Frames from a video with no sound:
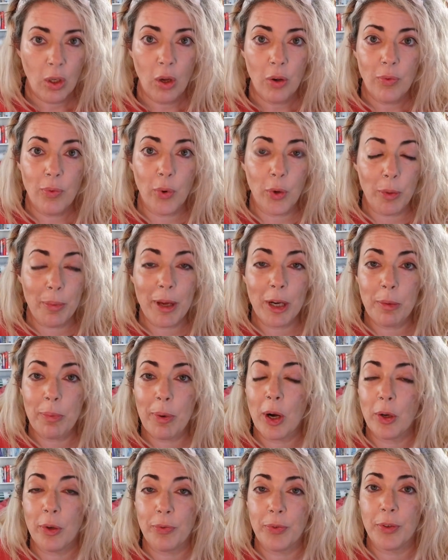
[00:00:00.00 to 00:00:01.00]
For the better
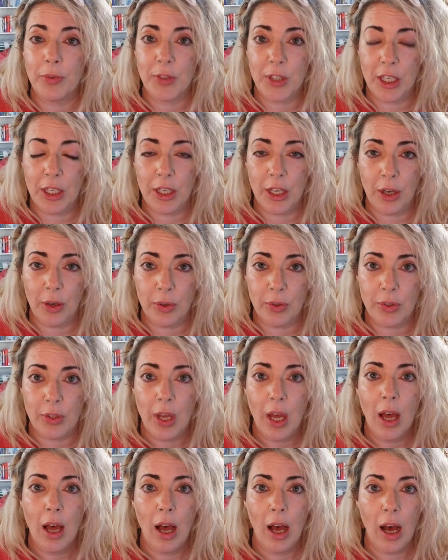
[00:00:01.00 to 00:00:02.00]
part of 15 years,
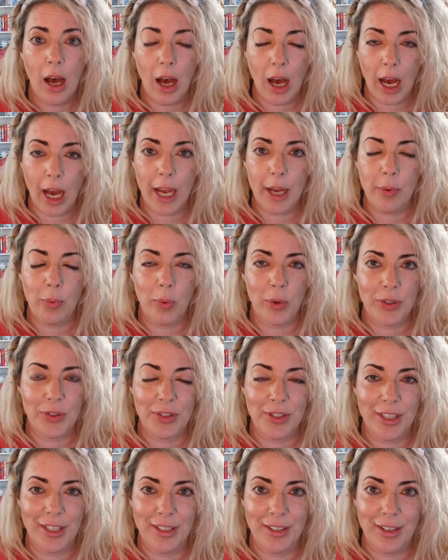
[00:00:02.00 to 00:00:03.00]
I was
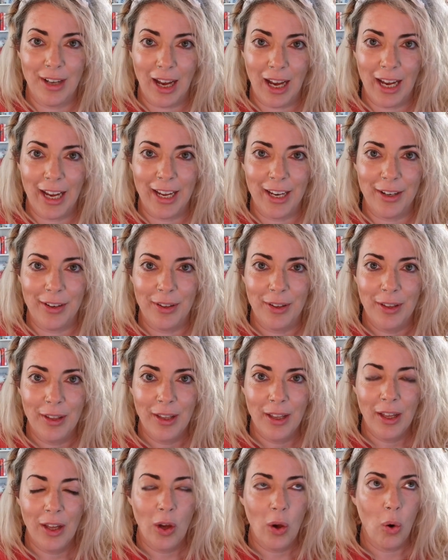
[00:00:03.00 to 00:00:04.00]
denied
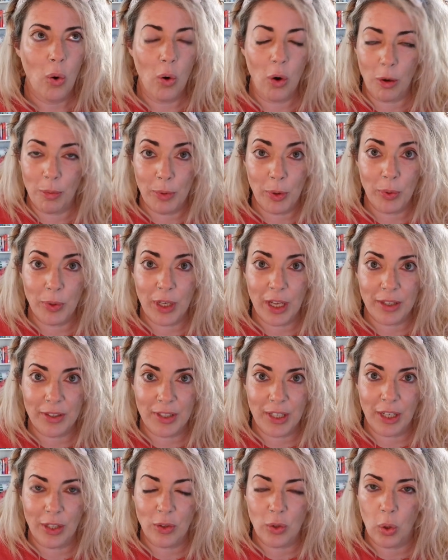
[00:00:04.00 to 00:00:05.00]
hormone
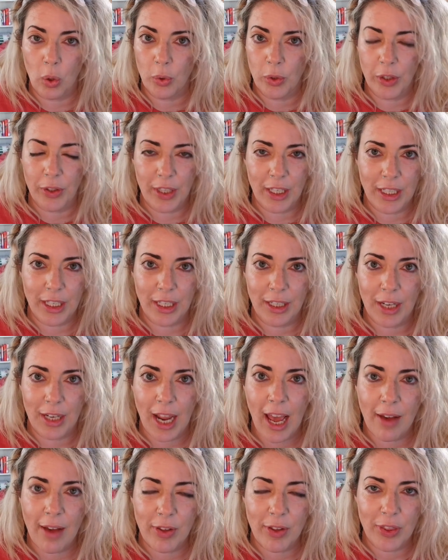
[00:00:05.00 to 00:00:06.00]
testing, told that they didn't
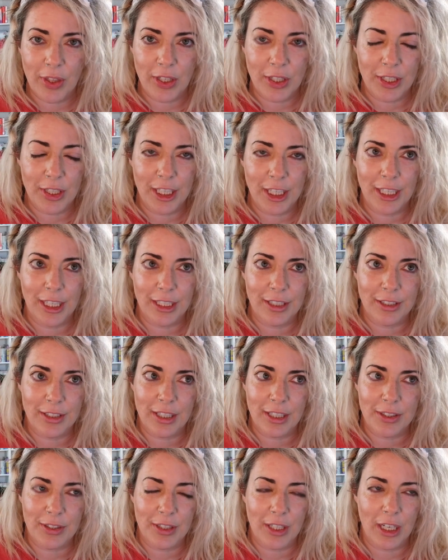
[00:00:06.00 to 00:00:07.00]
have it, that it didn't
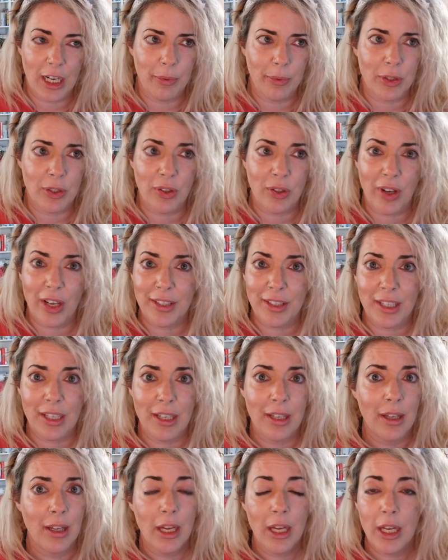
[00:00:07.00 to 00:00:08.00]
exist, that I was crazy.
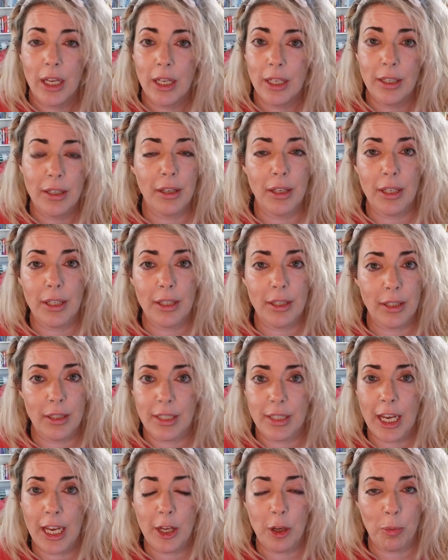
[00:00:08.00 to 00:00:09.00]

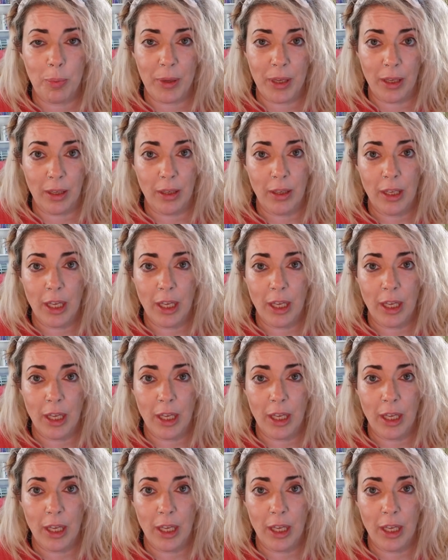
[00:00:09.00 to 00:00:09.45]
Take your pick.